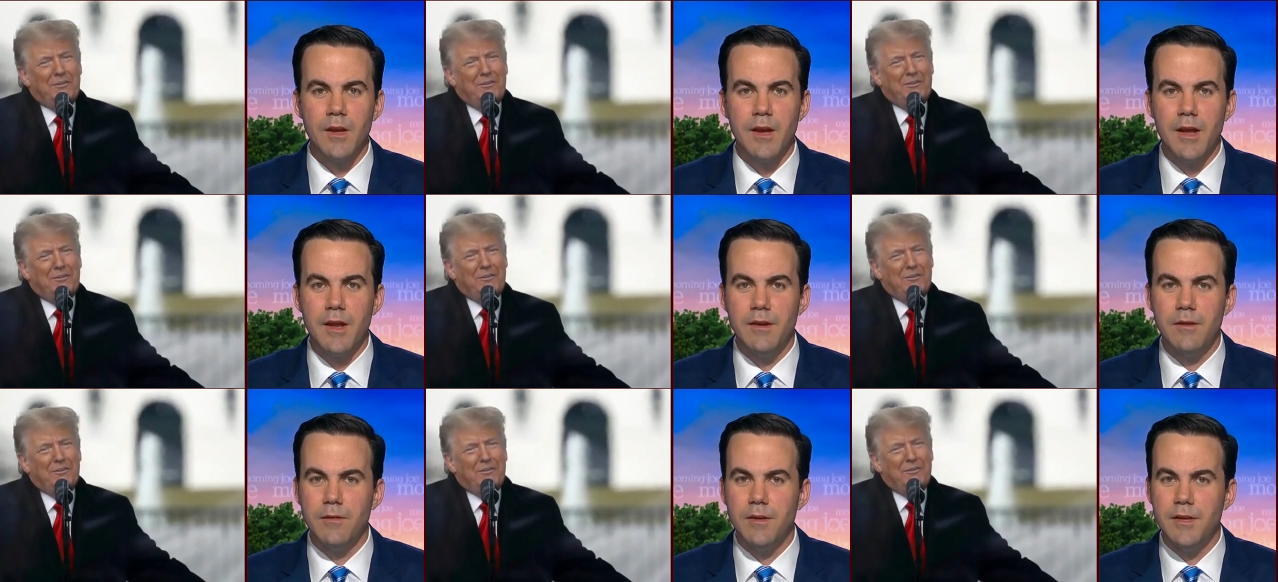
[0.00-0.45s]

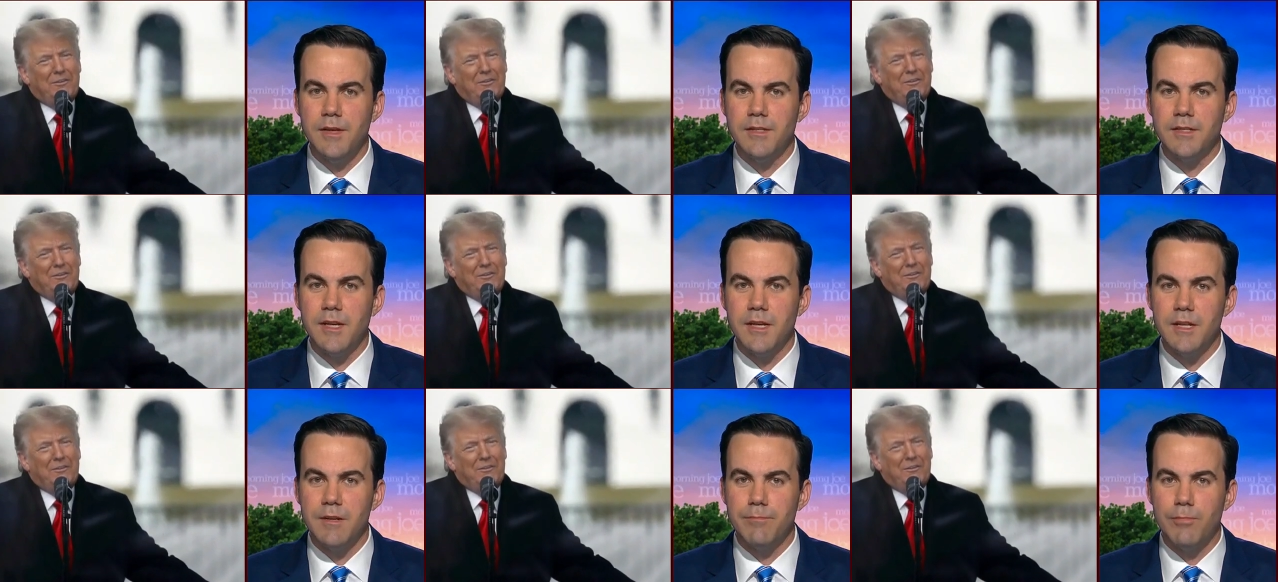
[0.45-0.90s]
Speaker 1: And he's
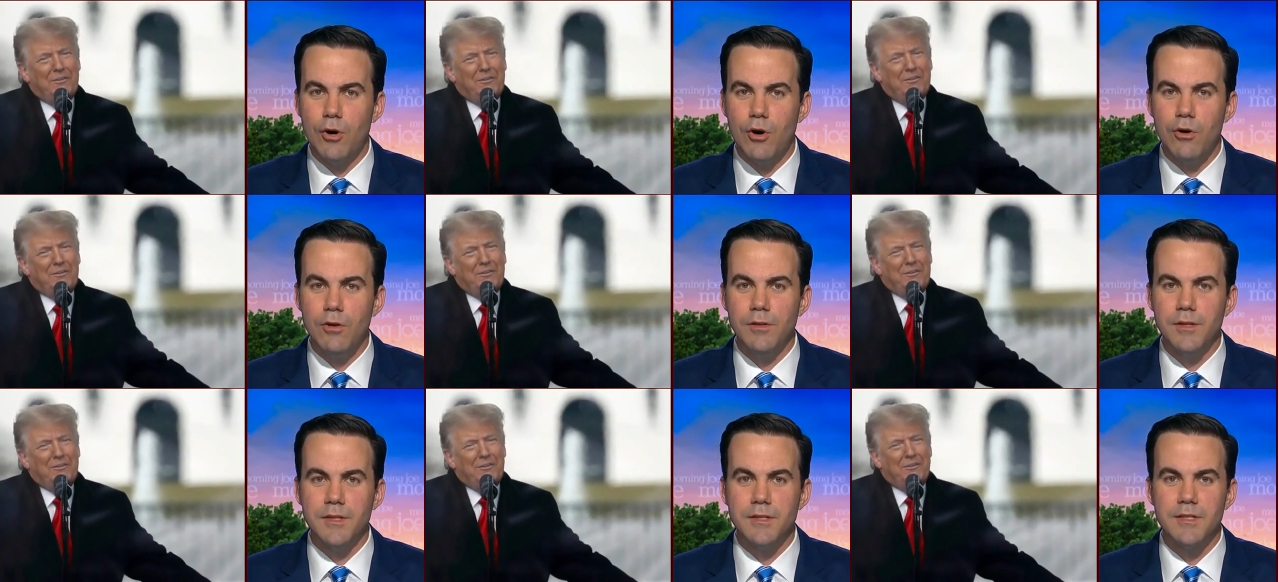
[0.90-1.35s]
getting
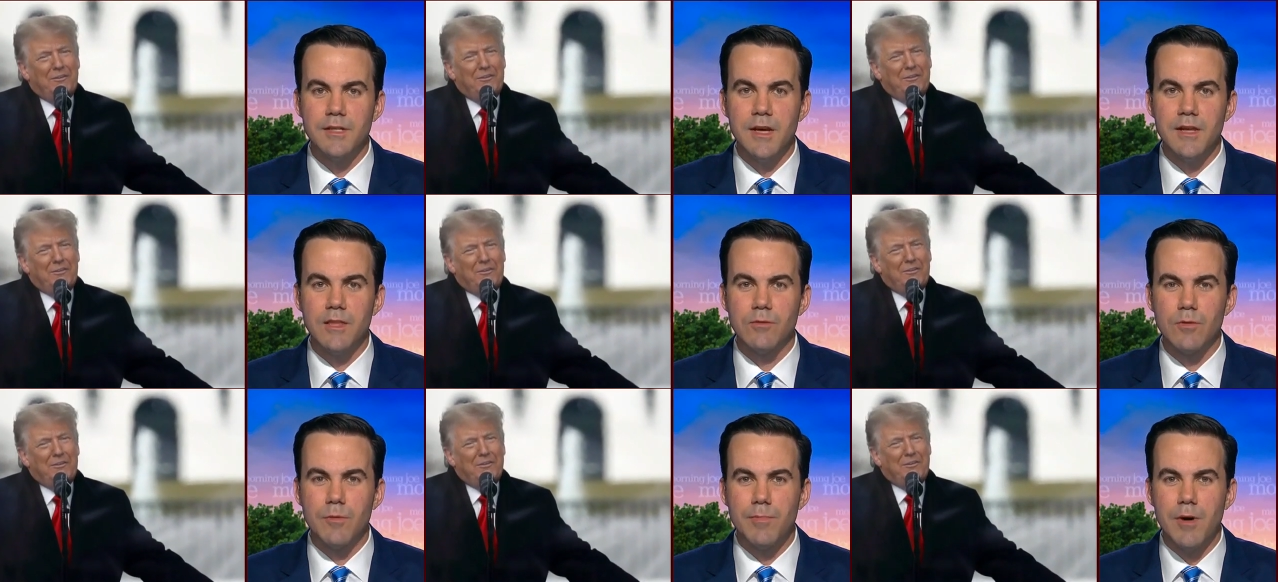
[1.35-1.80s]
polling saying
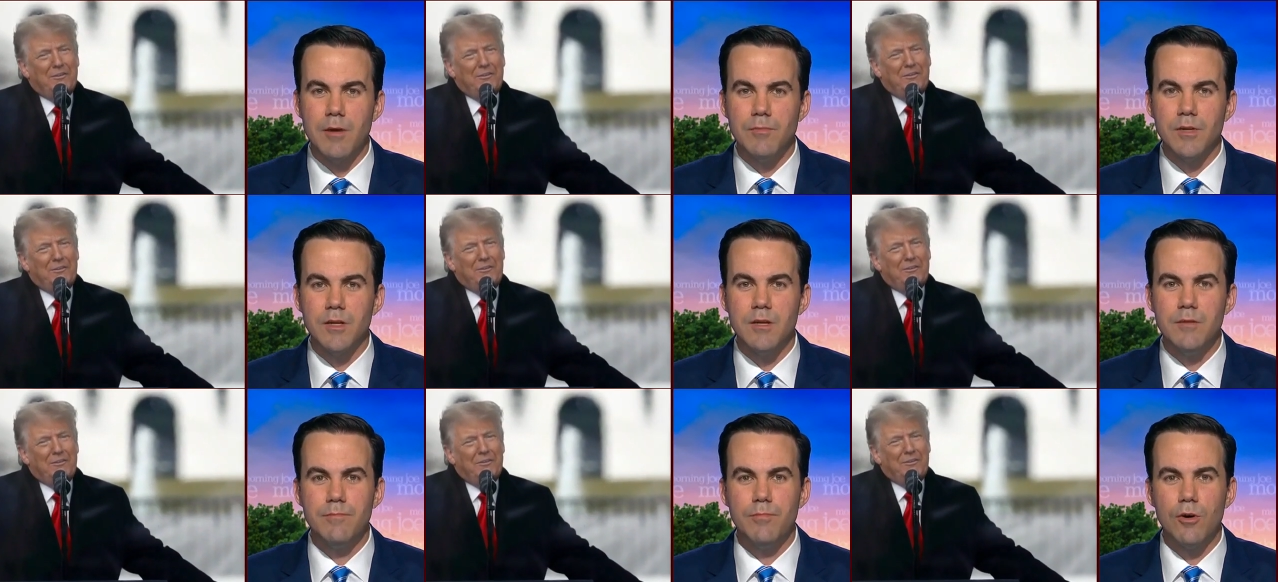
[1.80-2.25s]
the
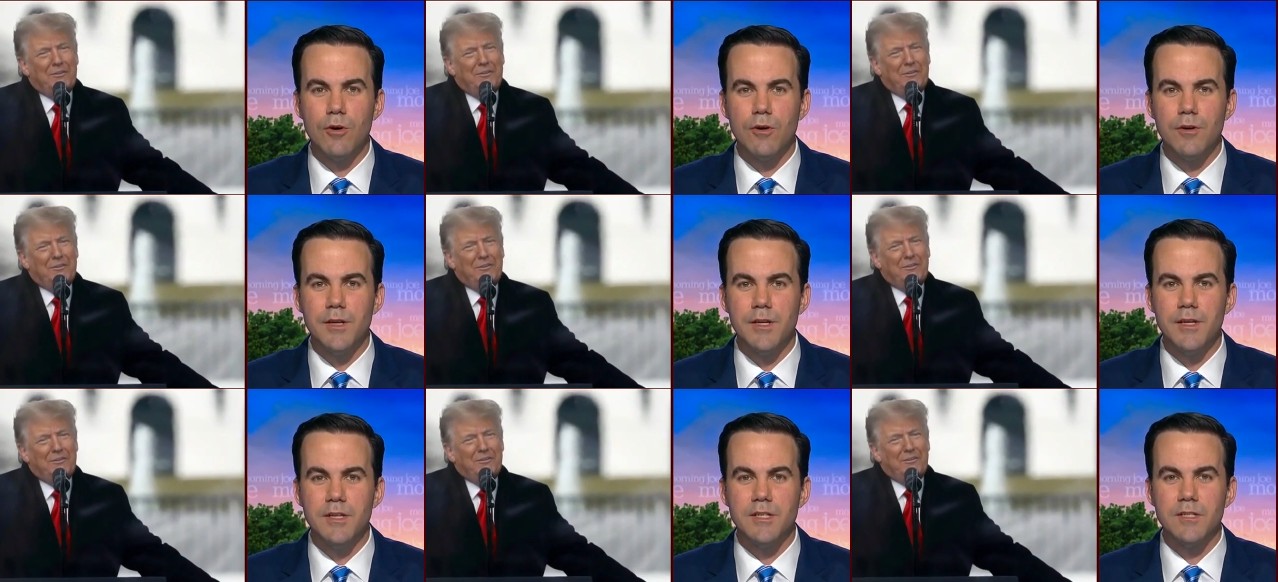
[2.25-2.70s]
Republican
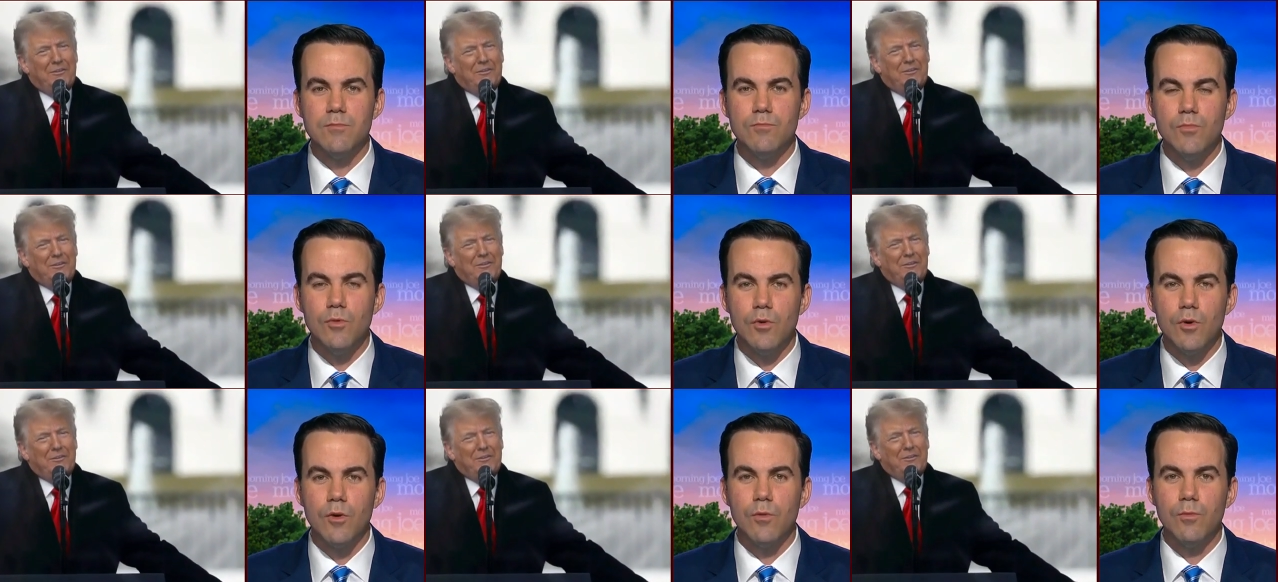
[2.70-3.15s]
Party is
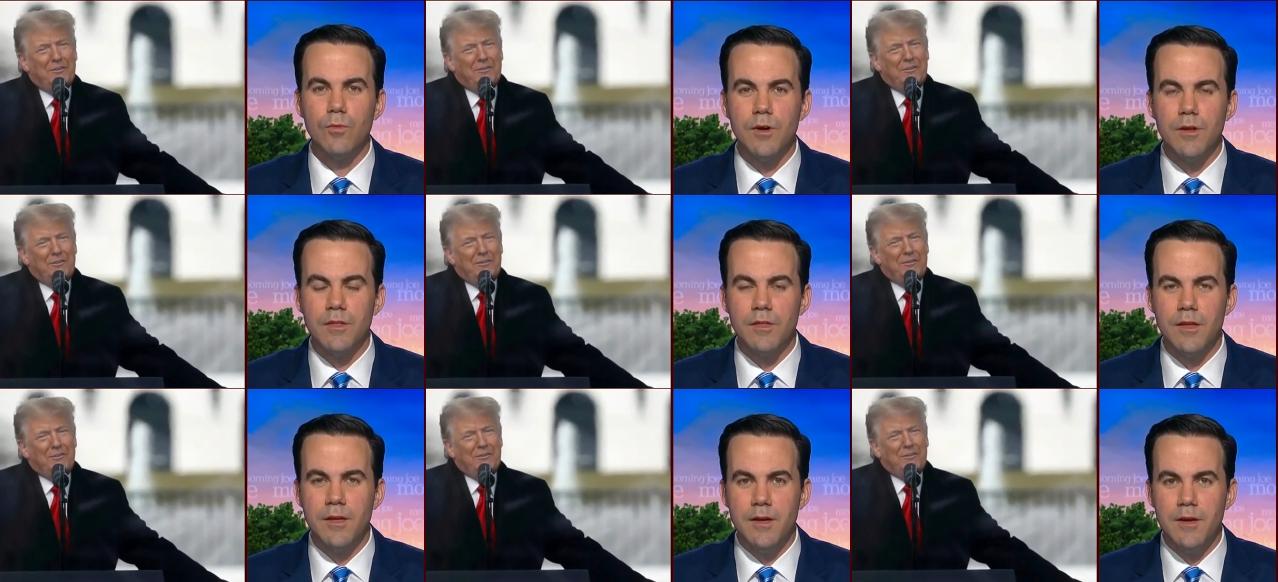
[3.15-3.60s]
more
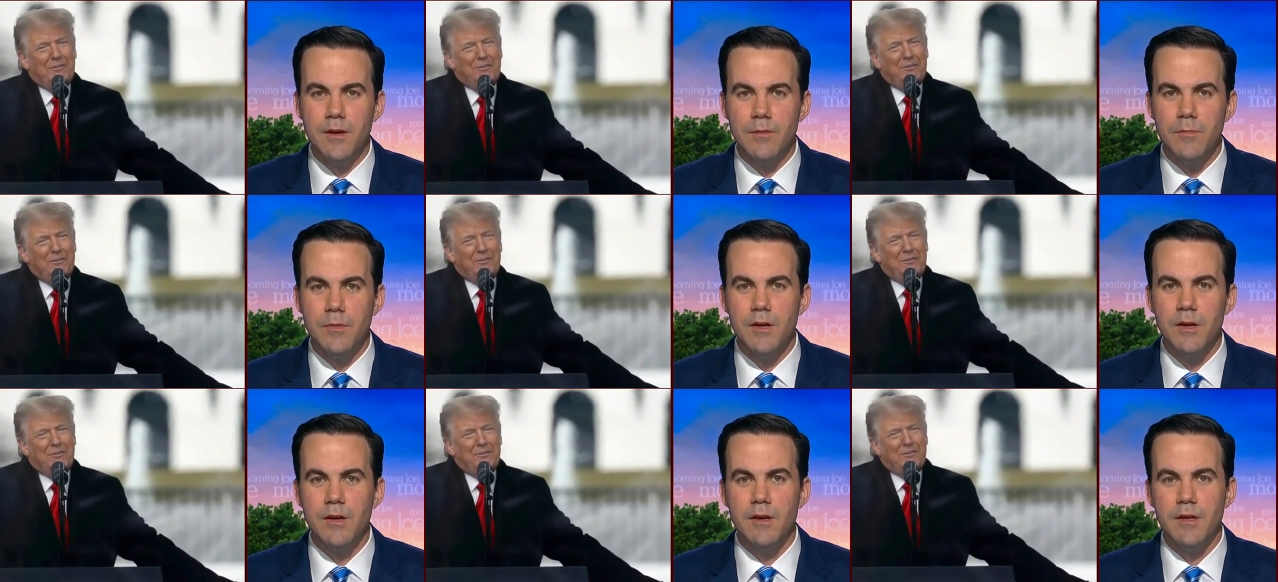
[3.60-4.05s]
with
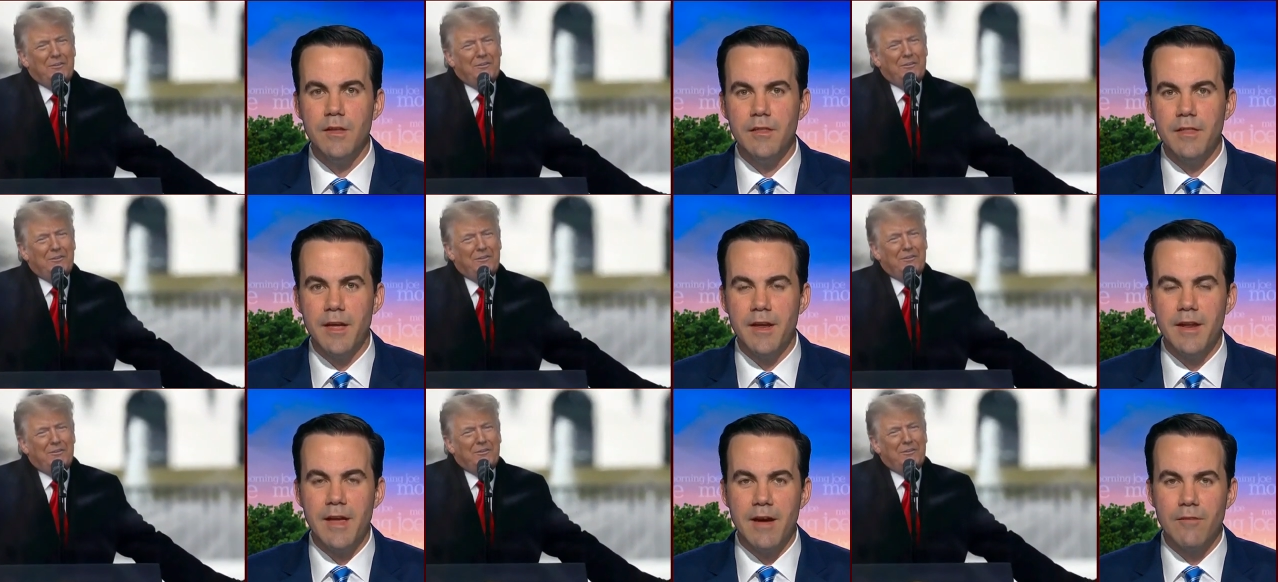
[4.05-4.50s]
him
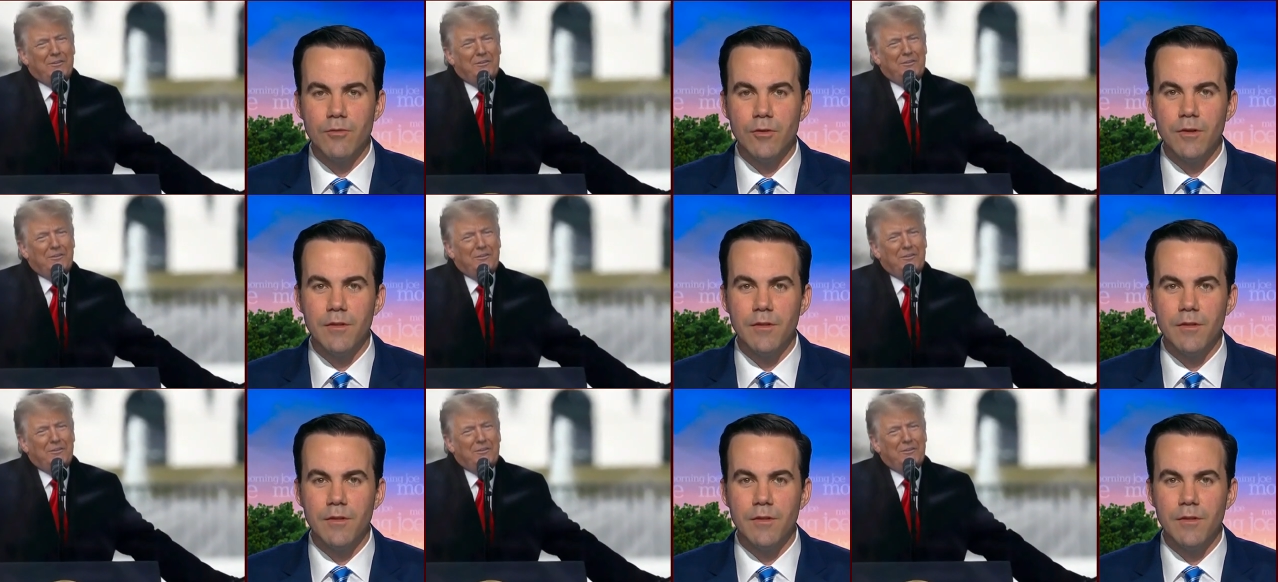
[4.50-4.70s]
than ever.